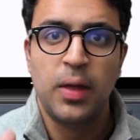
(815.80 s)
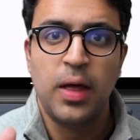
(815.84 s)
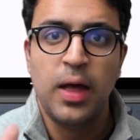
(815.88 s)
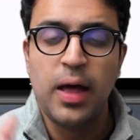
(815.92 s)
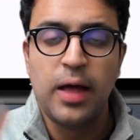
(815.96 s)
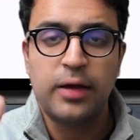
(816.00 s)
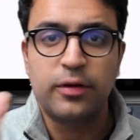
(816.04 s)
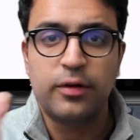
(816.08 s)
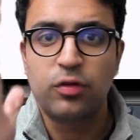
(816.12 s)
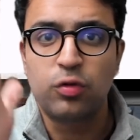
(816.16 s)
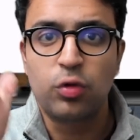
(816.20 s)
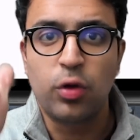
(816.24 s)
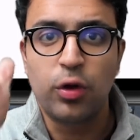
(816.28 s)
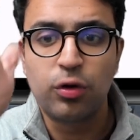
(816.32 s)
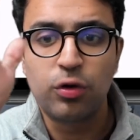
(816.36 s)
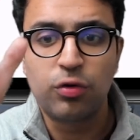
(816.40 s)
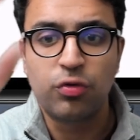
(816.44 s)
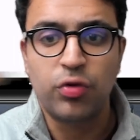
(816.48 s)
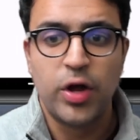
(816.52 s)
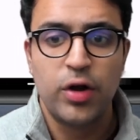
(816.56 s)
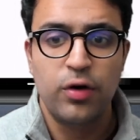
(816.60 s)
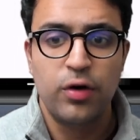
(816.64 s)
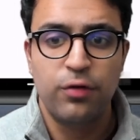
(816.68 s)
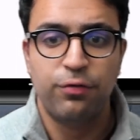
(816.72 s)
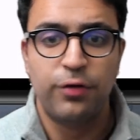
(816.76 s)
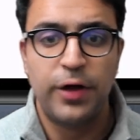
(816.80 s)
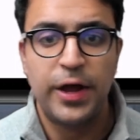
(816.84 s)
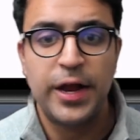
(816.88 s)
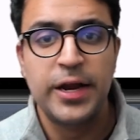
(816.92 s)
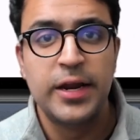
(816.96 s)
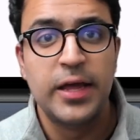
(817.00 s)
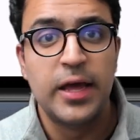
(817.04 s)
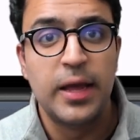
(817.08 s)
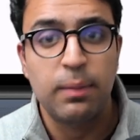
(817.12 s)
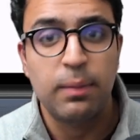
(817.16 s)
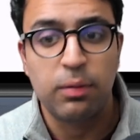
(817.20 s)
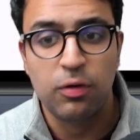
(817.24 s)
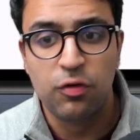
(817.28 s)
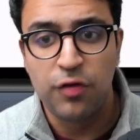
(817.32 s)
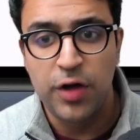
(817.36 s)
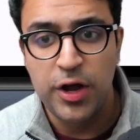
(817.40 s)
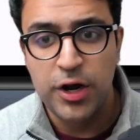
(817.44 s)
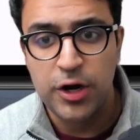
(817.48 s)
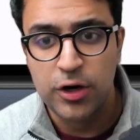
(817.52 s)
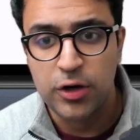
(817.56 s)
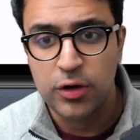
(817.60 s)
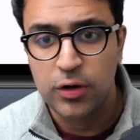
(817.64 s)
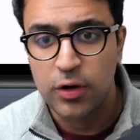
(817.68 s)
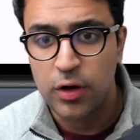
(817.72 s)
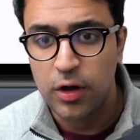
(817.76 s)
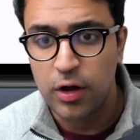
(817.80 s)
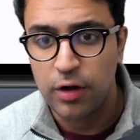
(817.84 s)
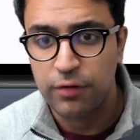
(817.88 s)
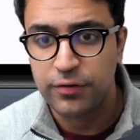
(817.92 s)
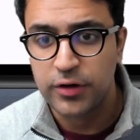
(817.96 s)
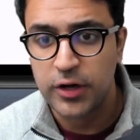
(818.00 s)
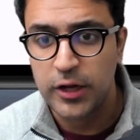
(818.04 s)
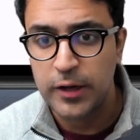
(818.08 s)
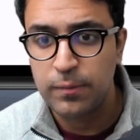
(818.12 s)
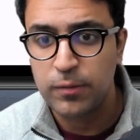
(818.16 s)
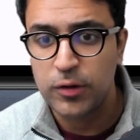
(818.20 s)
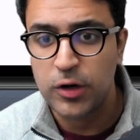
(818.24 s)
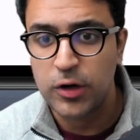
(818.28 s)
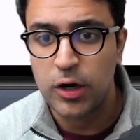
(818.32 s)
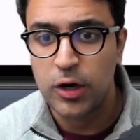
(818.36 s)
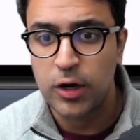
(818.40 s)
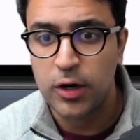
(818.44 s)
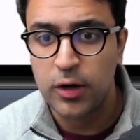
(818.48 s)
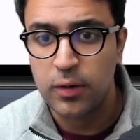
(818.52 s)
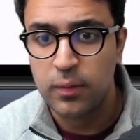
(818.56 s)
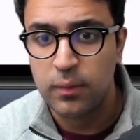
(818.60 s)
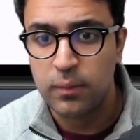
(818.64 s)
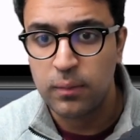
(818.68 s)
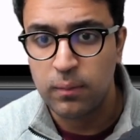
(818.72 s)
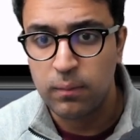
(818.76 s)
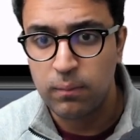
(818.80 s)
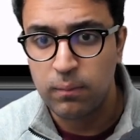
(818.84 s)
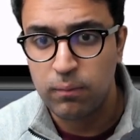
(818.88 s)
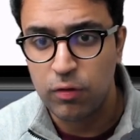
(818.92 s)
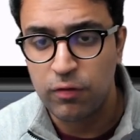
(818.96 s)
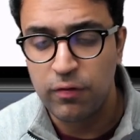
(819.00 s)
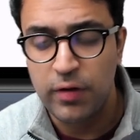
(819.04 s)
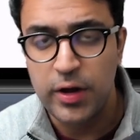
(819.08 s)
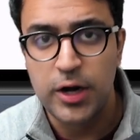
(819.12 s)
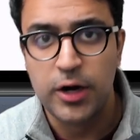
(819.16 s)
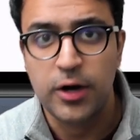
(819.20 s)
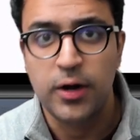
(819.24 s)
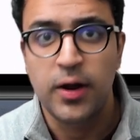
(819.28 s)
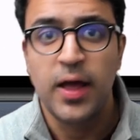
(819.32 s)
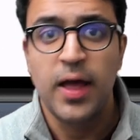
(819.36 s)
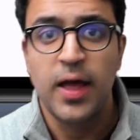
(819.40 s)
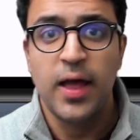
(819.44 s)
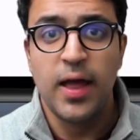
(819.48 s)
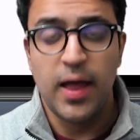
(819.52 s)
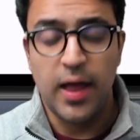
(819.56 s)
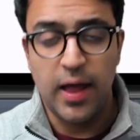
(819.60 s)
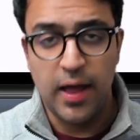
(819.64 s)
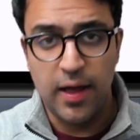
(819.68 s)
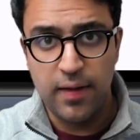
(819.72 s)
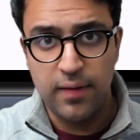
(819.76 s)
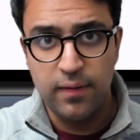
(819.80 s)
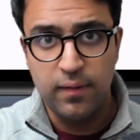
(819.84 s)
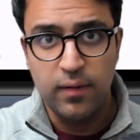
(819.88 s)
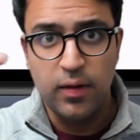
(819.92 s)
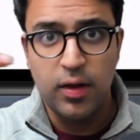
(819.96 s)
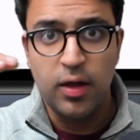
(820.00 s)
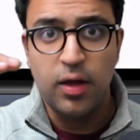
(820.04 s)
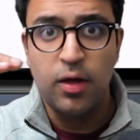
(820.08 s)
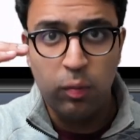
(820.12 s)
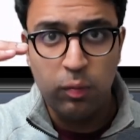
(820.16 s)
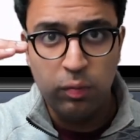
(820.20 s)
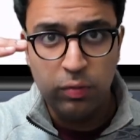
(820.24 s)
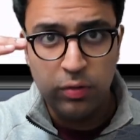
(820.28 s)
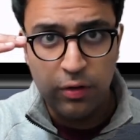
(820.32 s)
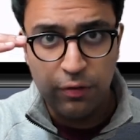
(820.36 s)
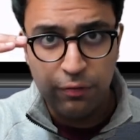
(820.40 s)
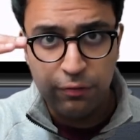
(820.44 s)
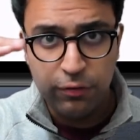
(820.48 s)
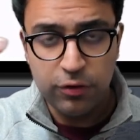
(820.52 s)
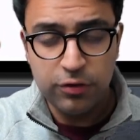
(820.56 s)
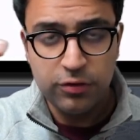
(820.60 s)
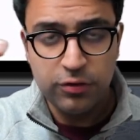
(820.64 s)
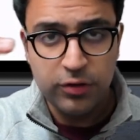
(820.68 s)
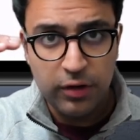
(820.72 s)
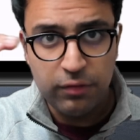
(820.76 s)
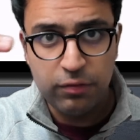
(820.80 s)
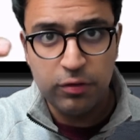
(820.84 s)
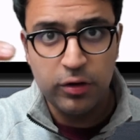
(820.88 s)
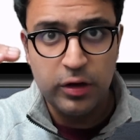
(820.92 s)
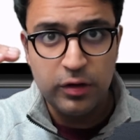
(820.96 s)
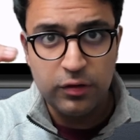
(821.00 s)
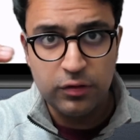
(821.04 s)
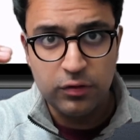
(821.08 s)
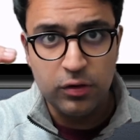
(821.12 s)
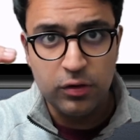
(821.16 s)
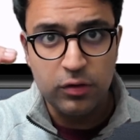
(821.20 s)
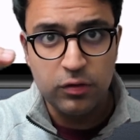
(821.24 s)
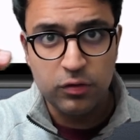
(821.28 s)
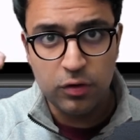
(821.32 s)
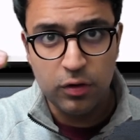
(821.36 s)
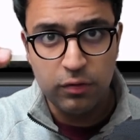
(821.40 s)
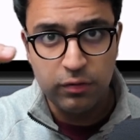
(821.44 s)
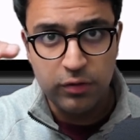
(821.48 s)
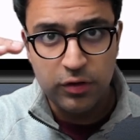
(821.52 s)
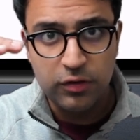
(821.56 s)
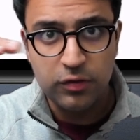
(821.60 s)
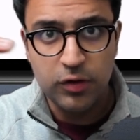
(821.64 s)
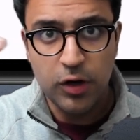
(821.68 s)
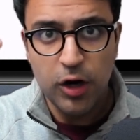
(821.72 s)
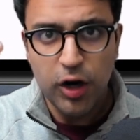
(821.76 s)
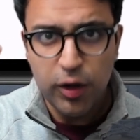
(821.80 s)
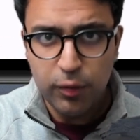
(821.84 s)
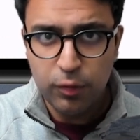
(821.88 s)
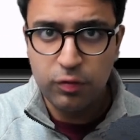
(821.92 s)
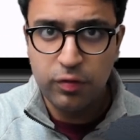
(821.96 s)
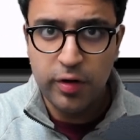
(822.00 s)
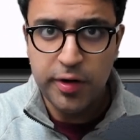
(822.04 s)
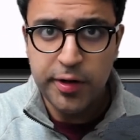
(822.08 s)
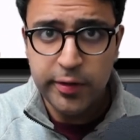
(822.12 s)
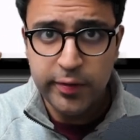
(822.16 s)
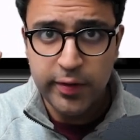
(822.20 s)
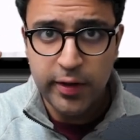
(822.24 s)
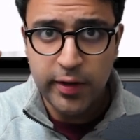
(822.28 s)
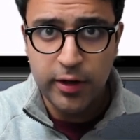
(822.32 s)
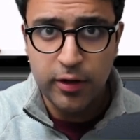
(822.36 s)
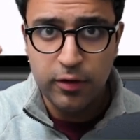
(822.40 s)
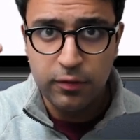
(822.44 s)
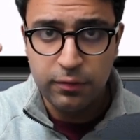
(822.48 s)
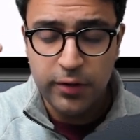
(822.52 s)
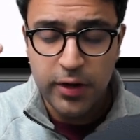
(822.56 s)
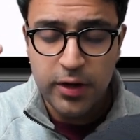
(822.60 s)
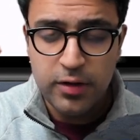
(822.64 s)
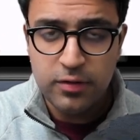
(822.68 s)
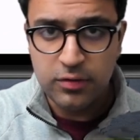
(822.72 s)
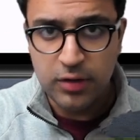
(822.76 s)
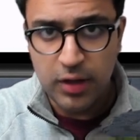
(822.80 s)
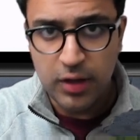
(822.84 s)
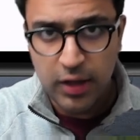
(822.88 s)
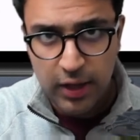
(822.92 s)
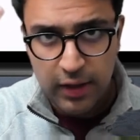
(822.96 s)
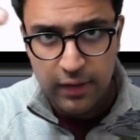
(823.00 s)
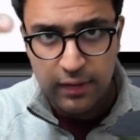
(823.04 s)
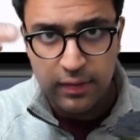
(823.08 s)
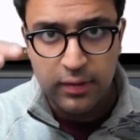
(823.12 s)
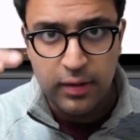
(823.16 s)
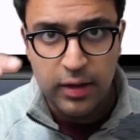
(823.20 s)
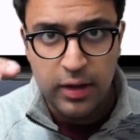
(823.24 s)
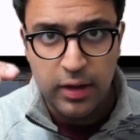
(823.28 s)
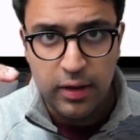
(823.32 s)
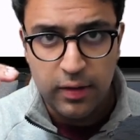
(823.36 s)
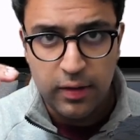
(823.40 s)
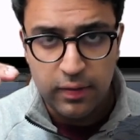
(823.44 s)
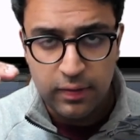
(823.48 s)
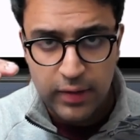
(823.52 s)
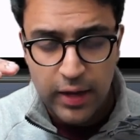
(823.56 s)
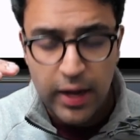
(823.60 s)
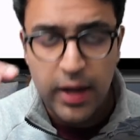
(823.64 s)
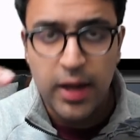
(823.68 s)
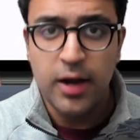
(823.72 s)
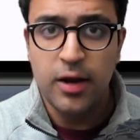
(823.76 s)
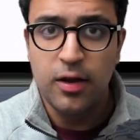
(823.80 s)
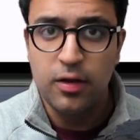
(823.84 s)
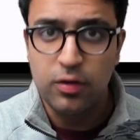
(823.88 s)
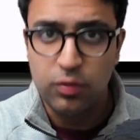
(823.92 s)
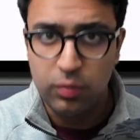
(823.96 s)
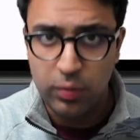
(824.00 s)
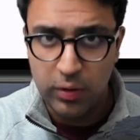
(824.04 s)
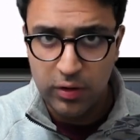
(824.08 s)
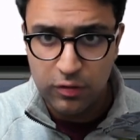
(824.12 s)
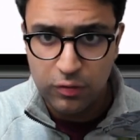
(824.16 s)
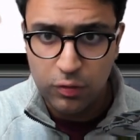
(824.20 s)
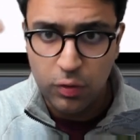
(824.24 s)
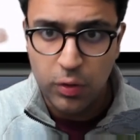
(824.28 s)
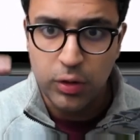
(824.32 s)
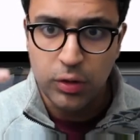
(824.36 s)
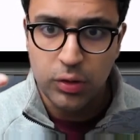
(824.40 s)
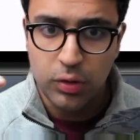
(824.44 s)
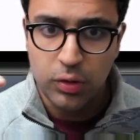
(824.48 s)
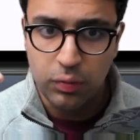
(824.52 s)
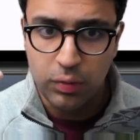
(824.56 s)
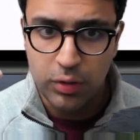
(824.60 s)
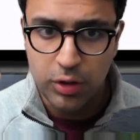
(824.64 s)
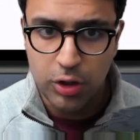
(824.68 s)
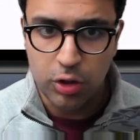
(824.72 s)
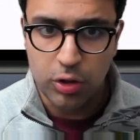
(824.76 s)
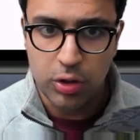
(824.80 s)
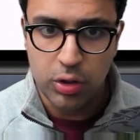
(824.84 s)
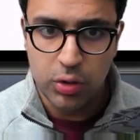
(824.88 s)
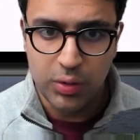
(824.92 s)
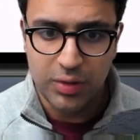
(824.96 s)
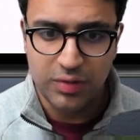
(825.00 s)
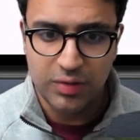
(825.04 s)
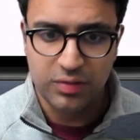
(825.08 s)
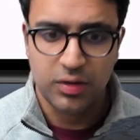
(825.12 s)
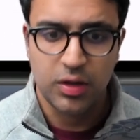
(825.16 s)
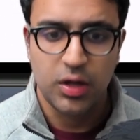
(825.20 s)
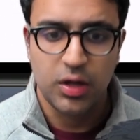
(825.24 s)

and it's going to try to find a provider of type cart provider. And the first ever instance of this cart provider that it finds, that is what it's going to return to us.